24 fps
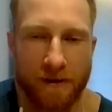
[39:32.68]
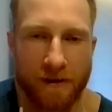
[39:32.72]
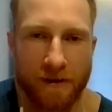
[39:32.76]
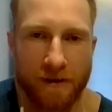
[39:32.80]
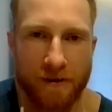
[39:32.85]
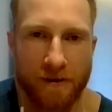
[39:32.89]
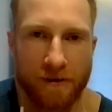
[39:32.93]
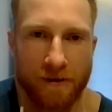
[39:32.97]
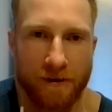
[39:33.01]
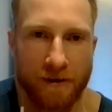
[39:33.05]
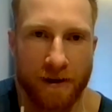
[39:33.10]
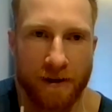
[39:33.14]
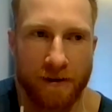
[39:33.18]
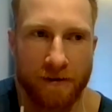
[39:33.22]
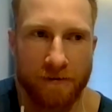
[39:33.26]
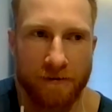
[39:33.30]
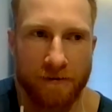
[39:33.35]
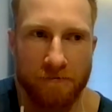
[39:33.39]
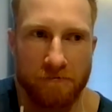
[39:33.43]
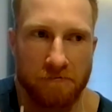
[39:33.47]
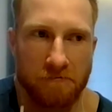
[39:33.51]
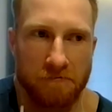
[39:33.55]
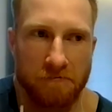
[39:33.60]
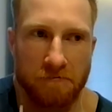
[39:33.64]
like, okay,
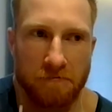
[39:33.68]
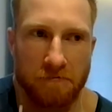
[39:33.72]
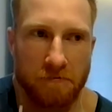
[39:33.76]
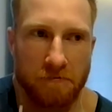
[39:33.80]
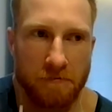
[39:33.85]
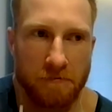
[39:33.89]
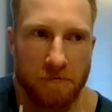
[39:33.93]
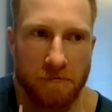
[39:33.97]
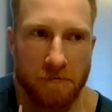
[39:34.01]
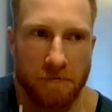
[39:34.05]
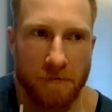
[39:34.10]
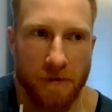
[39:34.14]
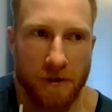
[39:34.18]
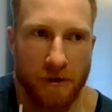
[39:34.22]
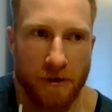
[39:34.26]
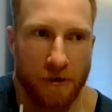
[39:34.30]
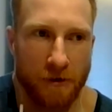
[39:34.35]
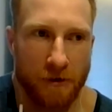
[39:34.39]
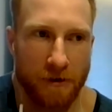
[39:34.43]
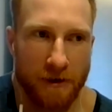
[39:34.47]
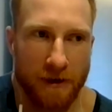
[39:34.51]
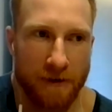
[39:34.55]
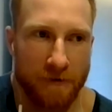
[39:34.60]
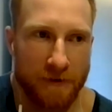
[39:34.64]

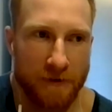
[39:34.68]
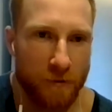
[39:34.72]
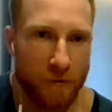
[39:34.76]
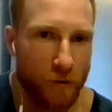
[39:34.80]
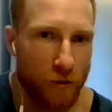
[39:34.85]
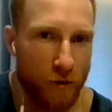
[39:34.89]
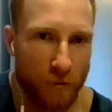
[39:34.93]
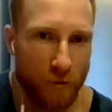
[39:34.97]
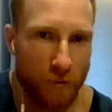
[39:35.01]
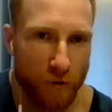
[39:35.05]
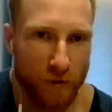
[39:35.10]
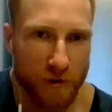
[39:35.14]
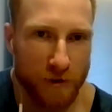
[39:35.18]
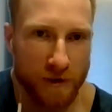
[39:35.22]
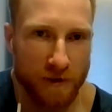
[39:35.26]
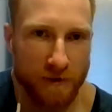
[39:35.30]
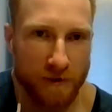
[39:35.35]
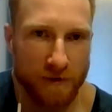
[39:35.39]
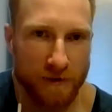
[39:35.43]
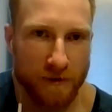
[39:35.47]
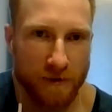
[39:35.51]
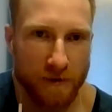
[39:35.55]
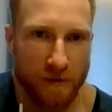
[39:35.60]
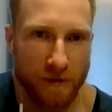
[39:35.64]
got to have smaller
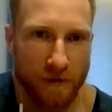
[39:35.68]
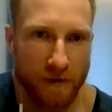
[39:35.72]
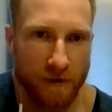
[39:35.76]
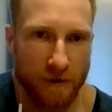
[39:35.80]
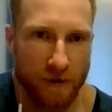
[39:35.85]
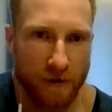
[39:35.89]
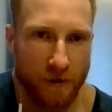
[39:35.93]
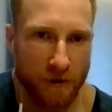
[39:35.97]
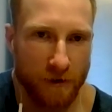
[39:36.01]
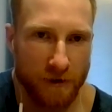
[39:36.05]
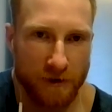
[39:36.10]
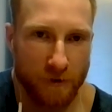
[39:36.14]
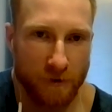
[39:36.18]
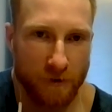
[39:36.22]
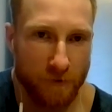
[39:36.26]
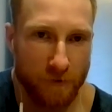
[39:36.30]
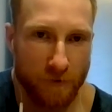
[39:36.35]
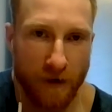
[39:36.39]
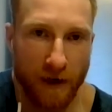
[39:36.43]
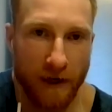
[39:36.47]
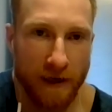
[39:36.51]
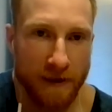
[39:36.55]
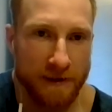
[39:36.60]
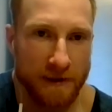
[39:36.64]
portions, got to do
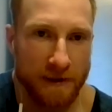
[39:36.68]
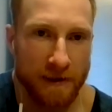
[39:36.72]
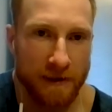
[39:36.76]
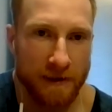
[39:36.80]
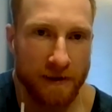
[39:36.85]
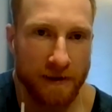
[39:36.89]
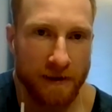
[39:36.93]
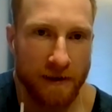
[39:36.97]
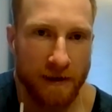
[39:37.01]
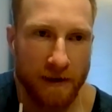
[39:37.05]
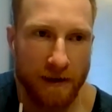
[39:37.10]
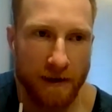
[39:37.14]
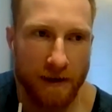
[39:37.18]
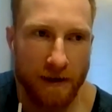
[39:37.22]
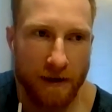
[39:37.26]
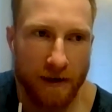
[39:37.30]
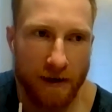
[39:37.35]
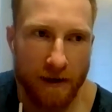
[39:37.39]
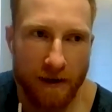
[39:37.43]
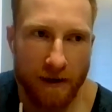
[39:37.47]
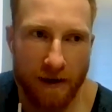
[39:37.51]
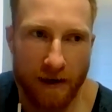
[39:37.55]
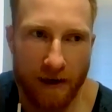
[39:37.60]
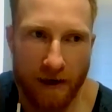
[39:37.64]
fasting,
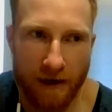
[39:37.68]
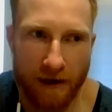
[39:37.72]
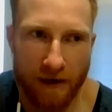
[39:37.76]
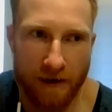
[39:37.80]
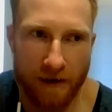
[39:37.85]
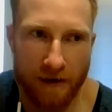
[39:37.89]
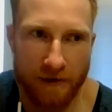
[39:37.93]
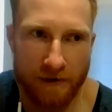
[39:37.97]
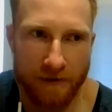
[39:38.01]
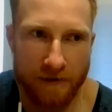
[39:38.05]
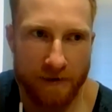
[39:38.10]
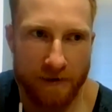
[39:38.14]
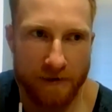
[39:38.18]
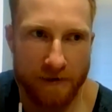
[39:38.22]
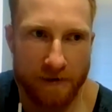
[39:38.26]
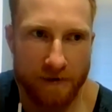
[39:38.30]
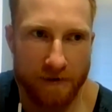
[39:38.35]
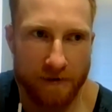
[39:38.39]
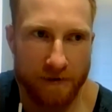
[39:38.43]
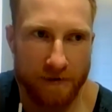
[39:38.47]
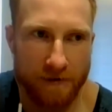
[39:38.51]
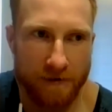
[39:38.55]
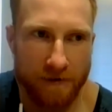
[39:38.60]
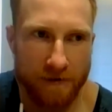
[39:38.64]
and
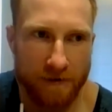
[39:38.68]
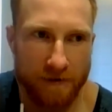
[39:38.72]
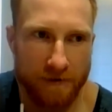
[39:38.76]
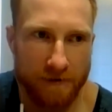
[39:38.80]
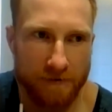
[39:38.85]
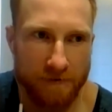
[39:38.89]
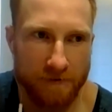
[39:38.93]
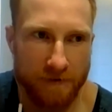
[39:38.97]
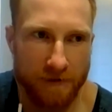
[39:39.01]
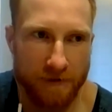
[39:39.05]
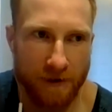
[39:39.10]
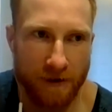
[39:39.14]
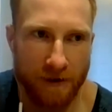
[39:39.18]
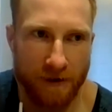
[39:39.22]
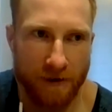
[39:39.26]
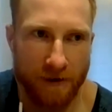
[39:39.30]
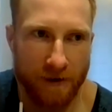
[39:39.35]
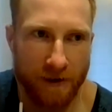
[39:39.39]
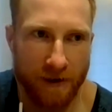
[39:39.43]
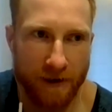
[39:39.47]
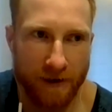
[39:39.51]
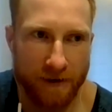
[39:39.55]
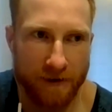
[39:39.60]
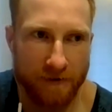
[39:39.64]

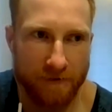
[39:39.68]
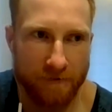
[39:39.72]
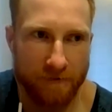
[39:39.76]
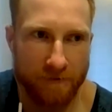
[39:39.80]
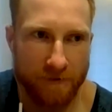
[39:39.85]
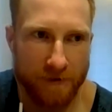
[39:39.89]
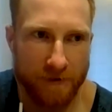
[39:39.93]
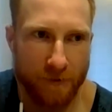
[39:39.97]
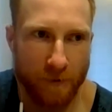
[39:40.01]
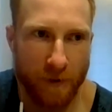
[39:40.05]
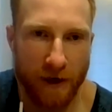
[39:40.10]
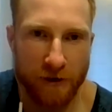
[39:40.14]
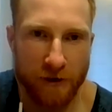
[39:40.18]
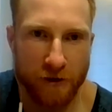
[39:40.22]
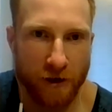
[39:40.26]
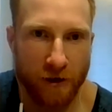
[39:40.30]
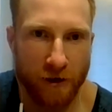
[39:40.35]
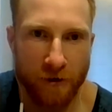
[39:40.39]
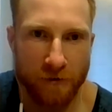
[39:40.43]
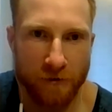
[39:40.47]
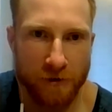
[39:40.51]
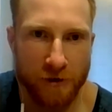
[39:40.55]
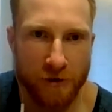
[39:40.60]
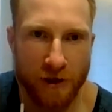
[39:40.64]
like smash
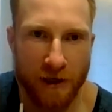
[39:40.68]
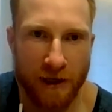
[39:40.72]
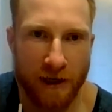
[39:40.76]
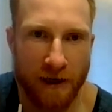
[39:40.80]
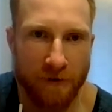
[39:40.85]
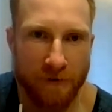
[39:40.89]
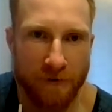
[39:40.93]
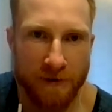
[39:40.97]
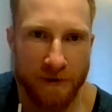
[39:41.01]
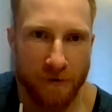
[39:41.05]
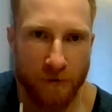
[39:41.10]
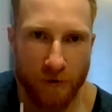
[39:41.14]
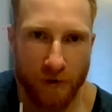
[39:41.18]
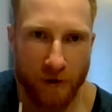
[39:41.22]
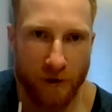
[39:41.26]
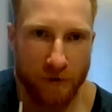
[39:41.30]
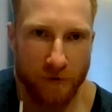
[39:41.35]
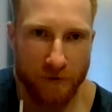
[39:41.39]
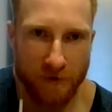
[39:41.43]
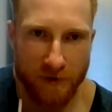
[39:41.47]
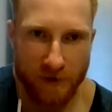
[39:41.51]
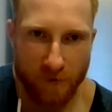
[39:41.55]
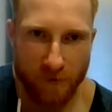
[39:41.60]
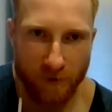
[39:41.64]
cold showers or
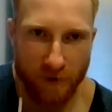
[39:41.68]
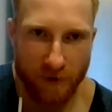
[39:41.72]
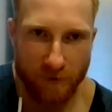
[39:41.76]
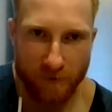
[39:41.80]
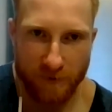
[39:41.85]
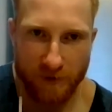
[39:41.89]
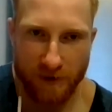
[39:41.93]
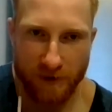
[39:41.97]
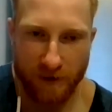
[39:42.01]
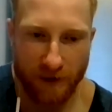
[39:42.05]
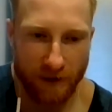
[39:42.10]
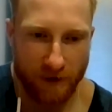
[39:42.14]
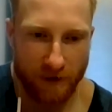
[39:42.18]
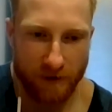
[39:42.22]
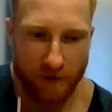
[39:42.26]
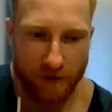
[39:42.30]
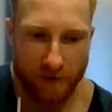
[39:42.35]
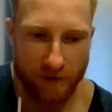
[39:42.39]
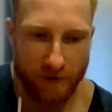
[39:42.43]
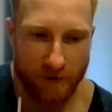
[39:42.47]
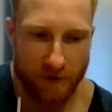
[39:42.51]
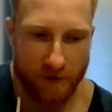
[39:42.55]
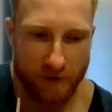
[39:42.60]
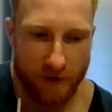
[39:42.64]
cold swims, like
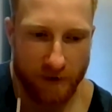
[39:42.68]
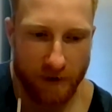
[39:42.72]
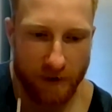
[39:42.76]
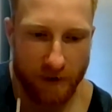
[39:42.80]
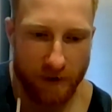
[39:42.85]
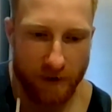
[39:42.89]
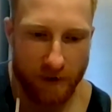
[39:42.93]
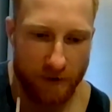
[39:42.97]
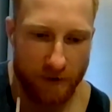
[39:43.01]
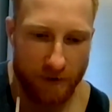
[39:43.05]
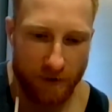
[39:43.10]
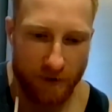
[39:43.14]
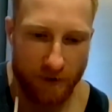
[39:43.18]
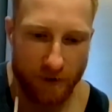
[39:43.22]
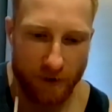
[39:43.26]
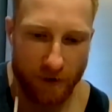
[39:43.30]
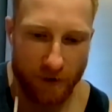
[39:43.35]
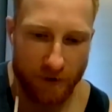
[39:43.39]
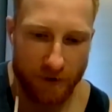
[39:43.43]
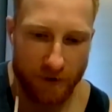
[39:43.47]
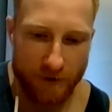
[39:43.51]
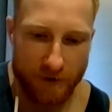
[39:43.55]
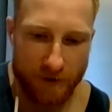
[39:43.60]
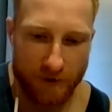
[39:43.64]
just
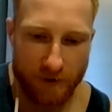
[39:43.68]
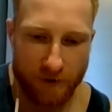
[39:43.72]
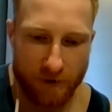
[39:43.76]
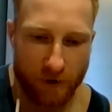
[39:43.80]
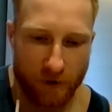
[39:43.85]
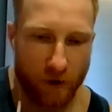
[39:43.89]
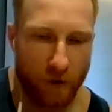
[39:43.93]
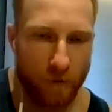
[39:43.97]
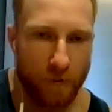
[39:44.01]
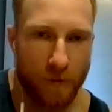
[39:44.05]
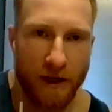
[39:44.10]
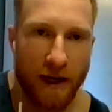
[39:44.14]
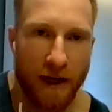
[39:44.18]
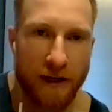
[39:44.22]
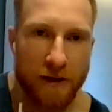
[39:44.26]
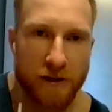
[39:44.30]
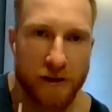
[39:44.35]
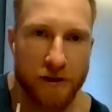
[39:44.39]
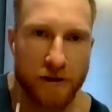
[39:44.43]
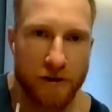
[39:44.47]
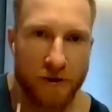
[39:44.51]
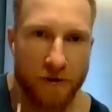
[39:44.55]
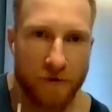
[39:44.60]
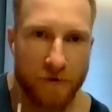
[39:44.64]
this
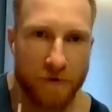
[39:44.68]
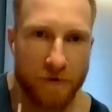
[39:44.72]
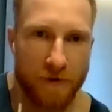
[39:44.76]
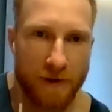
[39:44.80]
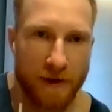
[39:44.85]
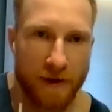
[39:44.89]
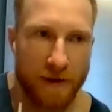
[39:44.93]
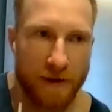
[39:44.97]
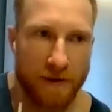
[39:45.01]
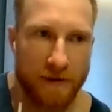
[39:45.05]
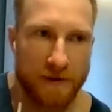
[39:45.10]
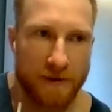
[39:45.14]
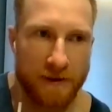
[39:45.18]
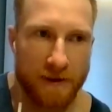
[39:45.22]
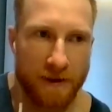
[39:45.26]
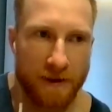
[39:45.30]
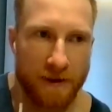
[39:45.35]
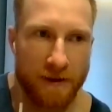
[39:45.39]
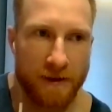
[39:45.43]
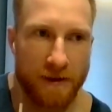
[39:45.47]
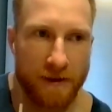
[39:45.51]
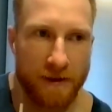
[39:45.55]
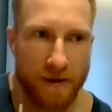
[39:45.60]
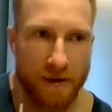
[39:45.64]
combination of things
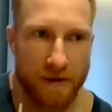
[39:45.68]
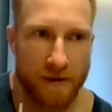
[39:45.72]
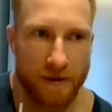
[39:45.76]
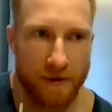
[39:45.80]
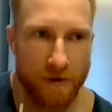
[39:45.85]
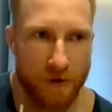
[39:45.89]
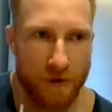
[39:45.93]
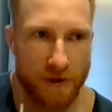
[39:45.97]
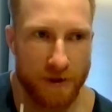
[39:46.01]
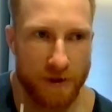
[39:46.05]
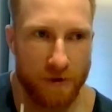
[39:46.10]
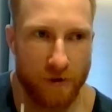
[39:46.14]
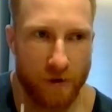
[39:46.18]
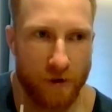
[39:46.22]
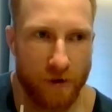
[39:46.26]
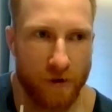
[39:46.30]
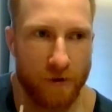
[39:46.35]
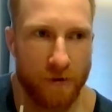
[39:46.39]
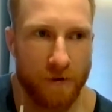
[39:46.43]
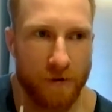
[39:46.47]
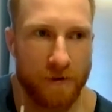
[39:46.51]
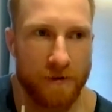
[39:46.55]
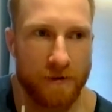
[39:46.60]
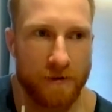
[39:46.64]
that you just
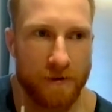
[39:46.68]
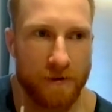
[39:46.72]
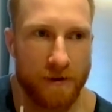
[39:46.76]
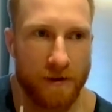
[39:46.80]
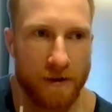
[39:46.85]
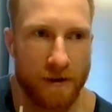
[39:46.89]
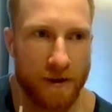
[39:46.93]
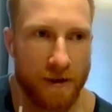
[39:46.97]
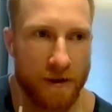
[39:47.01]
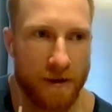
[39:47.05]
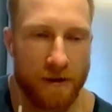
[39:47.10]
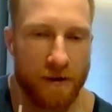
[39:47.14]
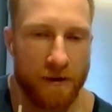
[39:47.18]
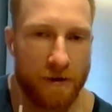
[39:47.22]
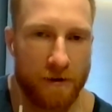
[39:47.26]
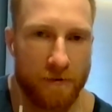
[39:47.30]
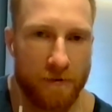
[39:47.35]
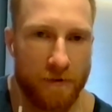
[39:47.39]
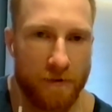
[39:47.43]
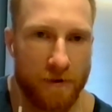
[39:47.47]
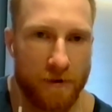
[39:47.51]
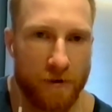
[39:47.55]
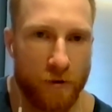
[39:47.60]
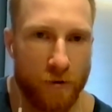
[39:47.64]
know are going to
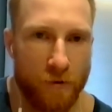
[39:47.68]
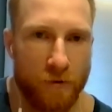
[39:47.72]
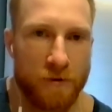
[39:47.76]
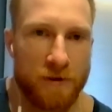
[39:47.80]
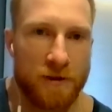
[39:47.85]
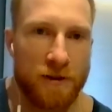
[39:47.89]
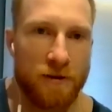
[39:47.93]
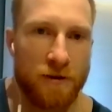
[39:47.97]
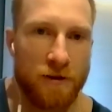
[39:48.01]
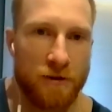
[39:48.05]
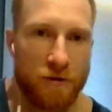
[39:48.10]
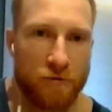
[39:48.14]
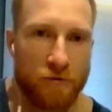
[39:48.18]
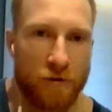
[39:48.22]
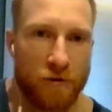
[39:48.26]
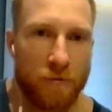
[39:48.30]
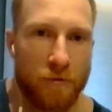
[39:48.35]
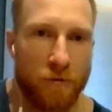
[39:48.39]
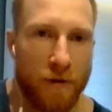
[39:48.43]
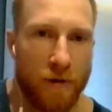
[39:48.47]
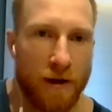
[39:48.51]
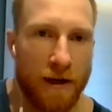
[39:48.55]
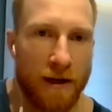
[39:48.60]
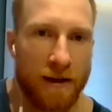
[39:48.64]
cause you to
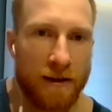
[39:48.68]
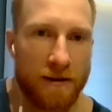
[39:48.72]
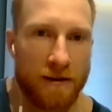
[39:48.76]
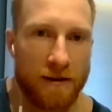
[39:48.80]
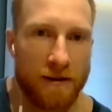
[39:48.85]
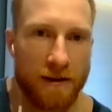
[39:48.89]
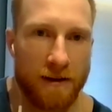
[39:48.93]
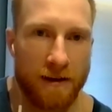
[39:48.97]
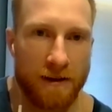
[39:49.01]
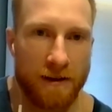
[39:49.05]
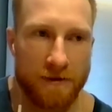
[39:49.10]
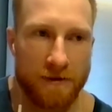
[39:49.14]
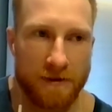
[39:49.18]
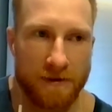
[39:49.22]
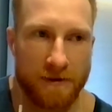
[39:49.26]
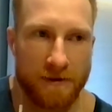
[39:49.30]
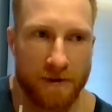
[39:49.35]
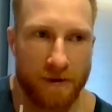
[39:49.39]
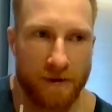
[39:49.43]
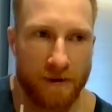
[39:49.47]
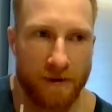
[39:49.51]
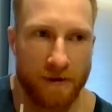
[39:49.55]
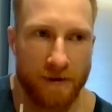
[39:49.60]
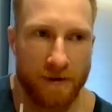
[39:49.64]
drop weight and
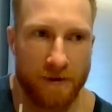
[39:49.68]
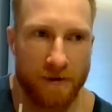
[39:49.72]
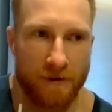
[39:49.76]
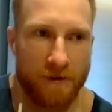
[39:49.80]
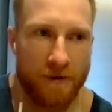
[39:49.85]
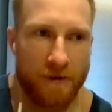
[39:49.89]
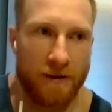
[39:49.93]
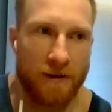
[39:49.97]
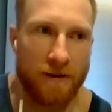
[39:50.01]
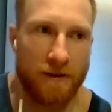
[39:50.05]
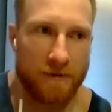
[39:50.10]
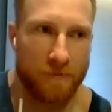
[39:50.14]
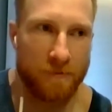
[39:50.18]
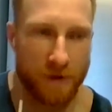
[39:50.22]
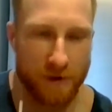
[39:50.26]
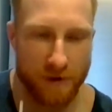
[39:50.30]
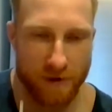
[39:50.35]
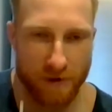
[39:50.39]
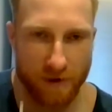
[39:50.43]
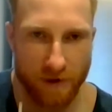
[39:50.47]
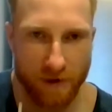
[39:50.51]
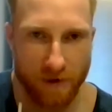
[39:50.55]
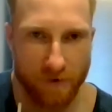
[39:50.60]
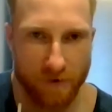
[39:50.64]
just go, all right, as much
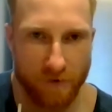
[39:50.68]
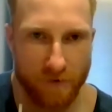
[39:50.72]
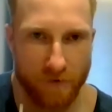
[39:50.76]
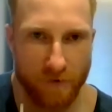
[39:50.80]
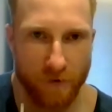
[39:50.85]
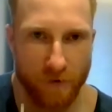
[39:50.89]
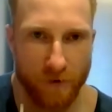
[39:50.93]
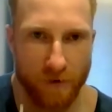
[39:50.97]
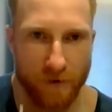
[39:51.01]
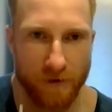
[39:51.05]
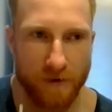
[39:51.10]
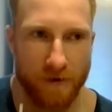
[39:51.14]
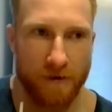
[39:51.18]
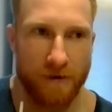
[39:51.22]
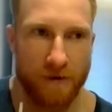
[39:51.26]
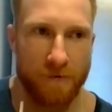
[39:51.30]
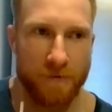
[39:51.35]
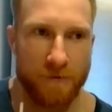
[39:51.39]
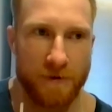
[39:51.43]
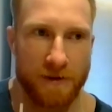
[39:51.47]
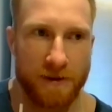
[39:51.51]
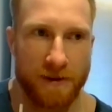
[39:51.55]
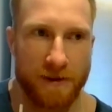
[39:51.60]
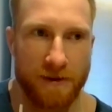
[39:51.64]
as I love food,
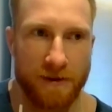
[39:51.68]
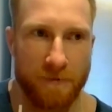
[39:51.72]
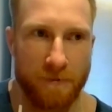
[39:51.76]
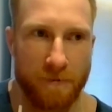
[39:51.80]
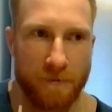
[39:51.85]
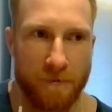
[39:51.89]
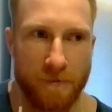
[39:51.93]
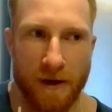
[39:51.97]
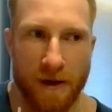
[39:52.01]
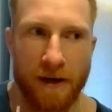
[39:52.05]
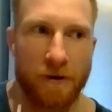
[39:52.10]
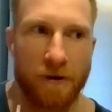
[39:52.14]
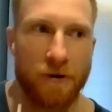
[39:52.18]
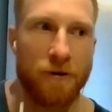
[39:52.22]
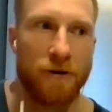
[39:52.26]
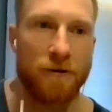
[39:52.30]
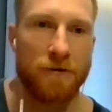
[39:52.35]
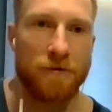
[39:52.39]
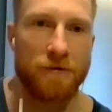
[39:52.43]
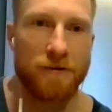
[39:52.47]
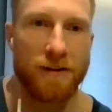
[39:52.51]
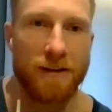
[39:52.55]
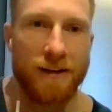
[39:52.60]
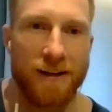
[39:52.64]
I'm just going to back
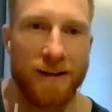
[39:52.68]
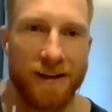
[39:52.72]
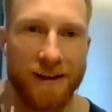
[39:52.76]
off.